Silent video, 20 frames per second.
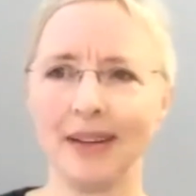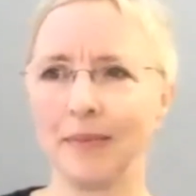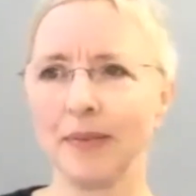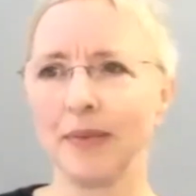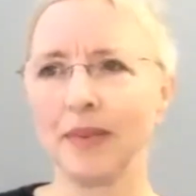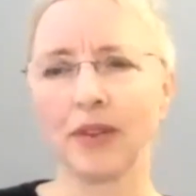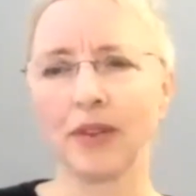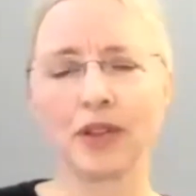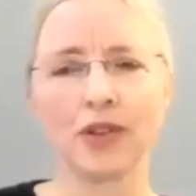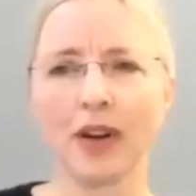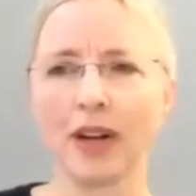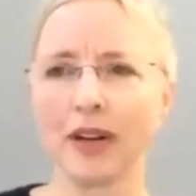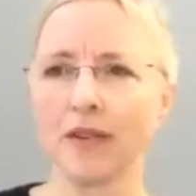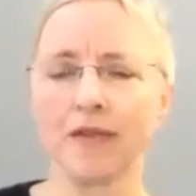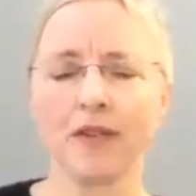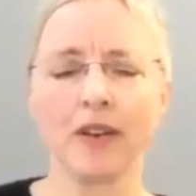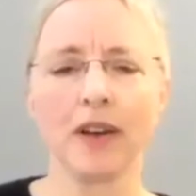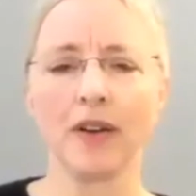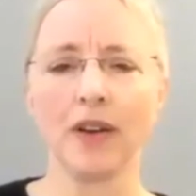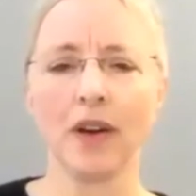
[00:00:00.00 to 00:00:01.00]
trying to
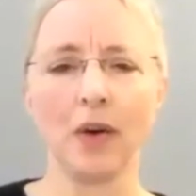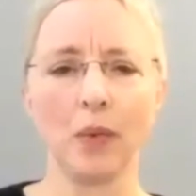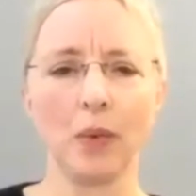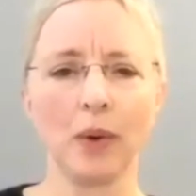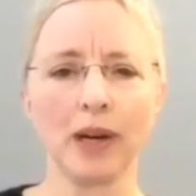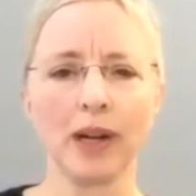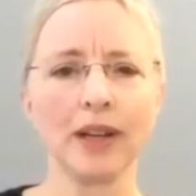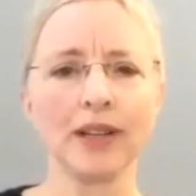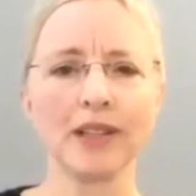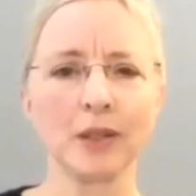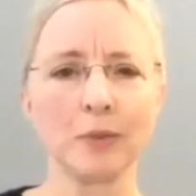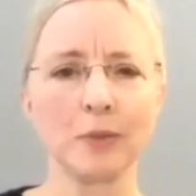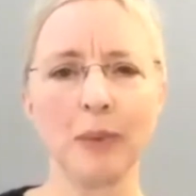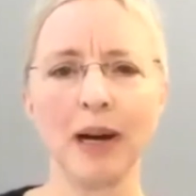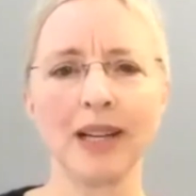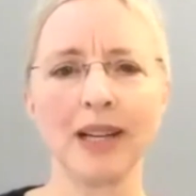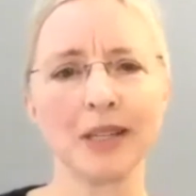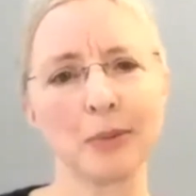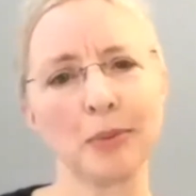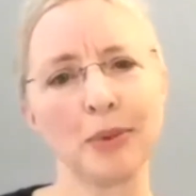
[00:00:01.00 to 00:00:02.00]
figure out what else is
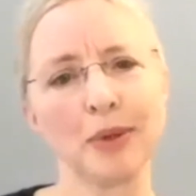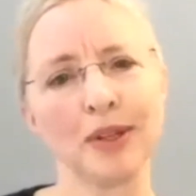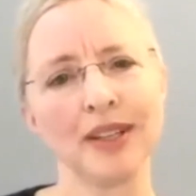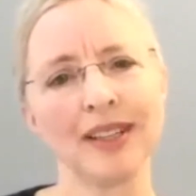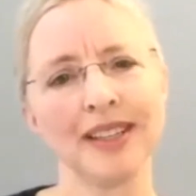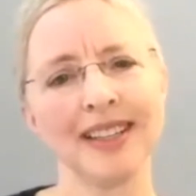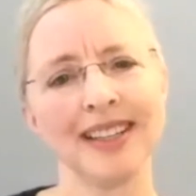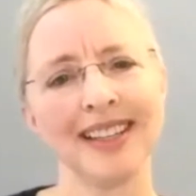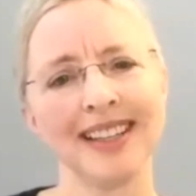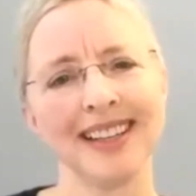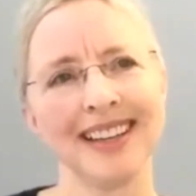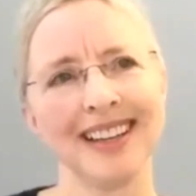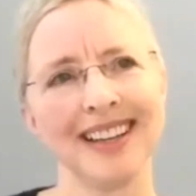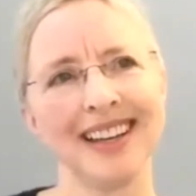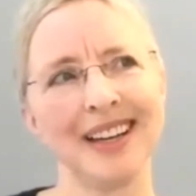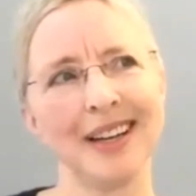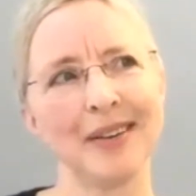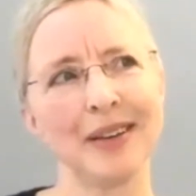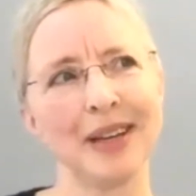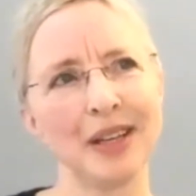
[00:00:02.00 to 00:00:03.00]
possible
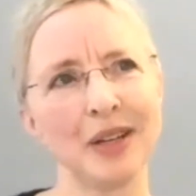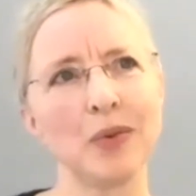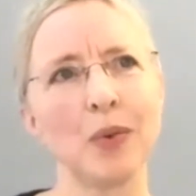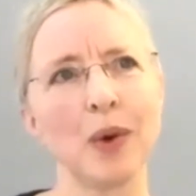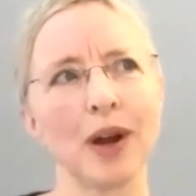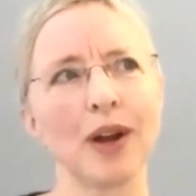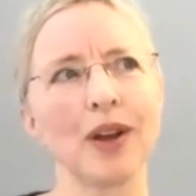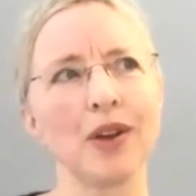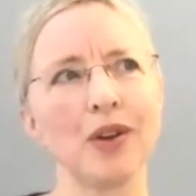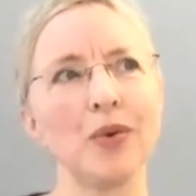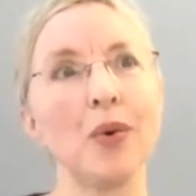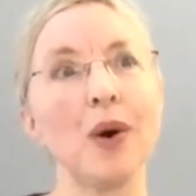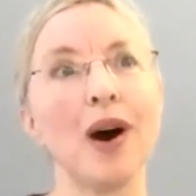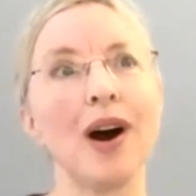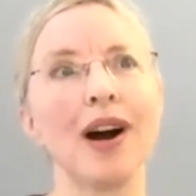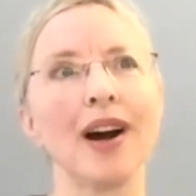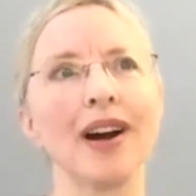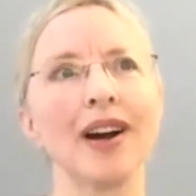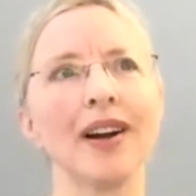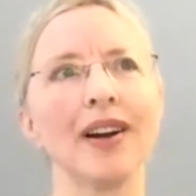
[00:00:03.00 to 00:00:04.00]
in where you
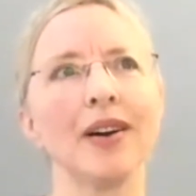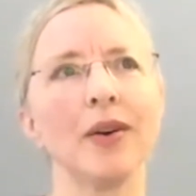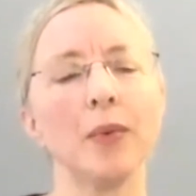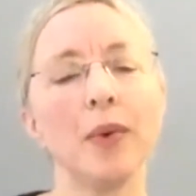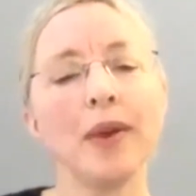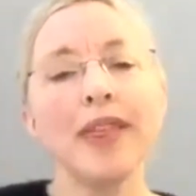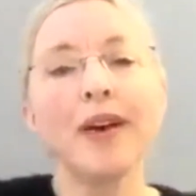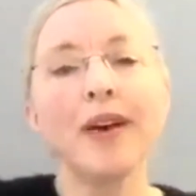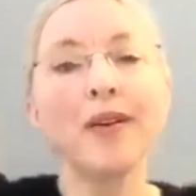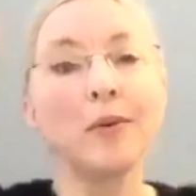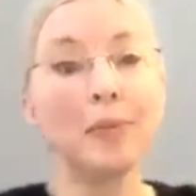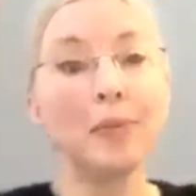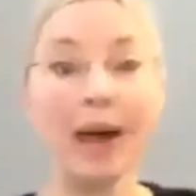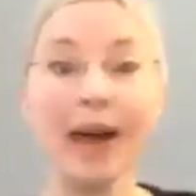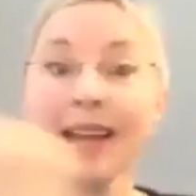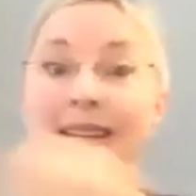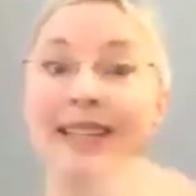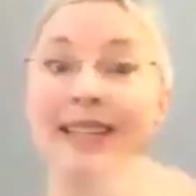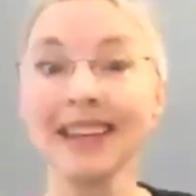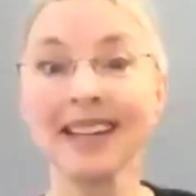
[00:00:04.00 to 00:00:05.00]
are without
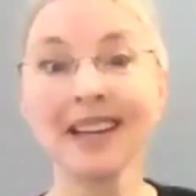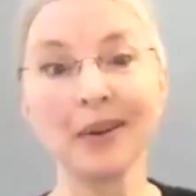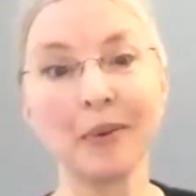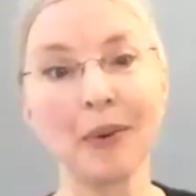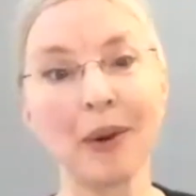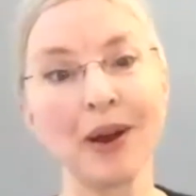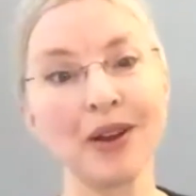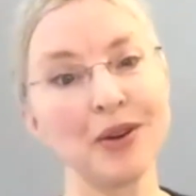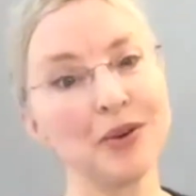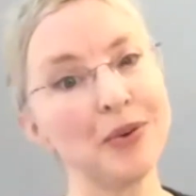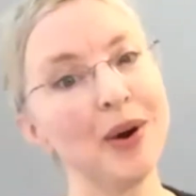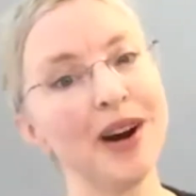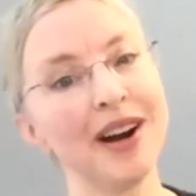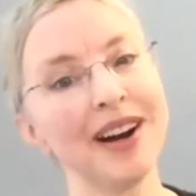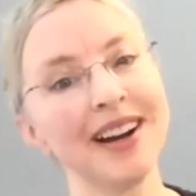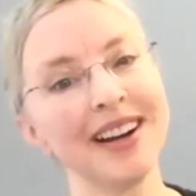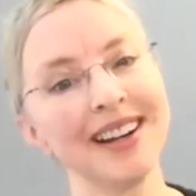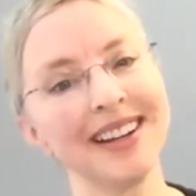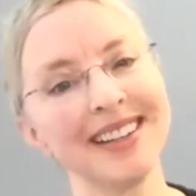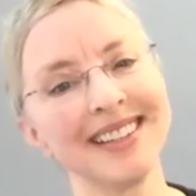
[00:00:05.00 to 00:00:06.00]
abandoning where you
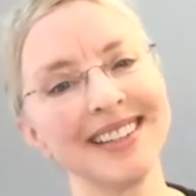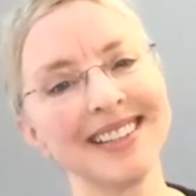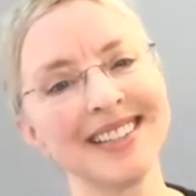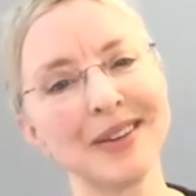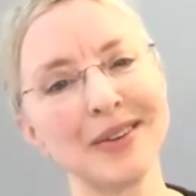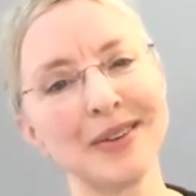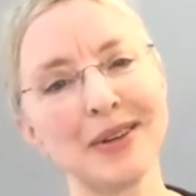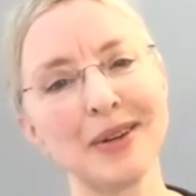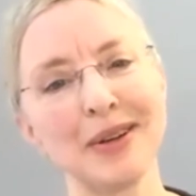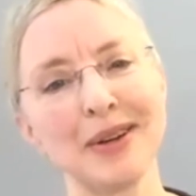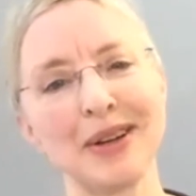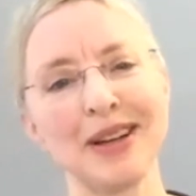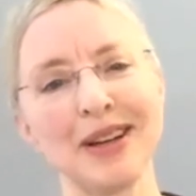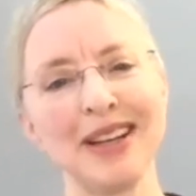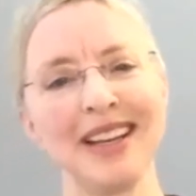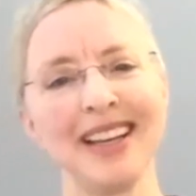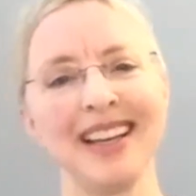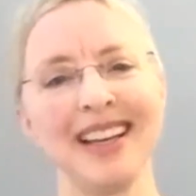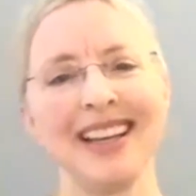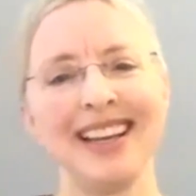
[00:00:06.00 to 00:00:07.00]
are. So you're
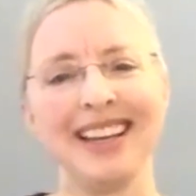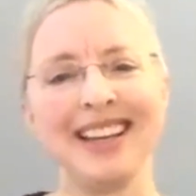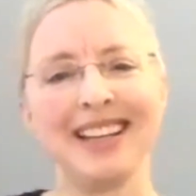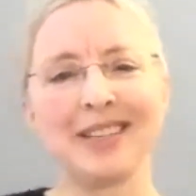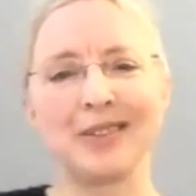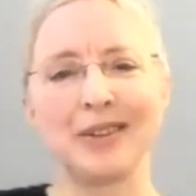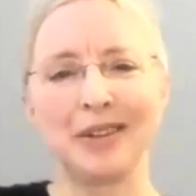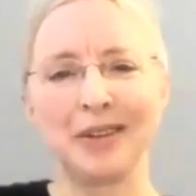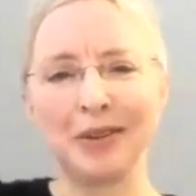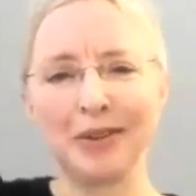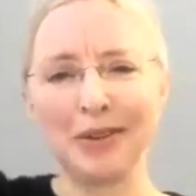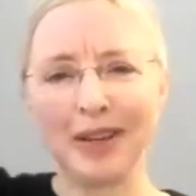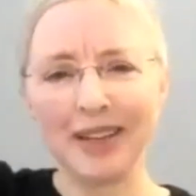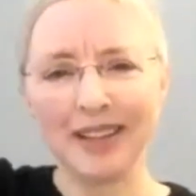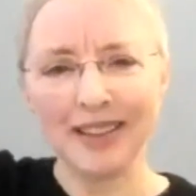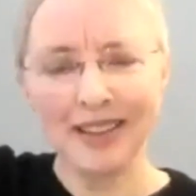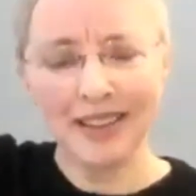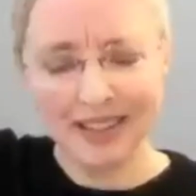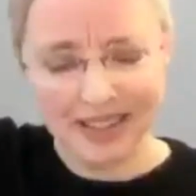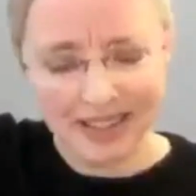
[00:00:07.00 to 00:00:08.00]
in
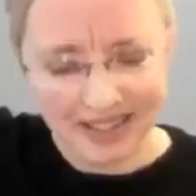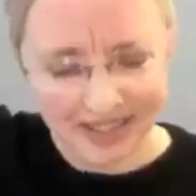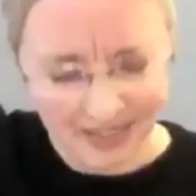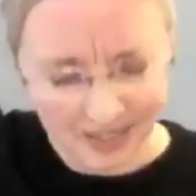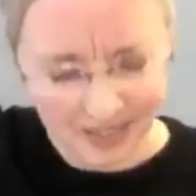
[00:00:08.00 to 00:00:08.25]
this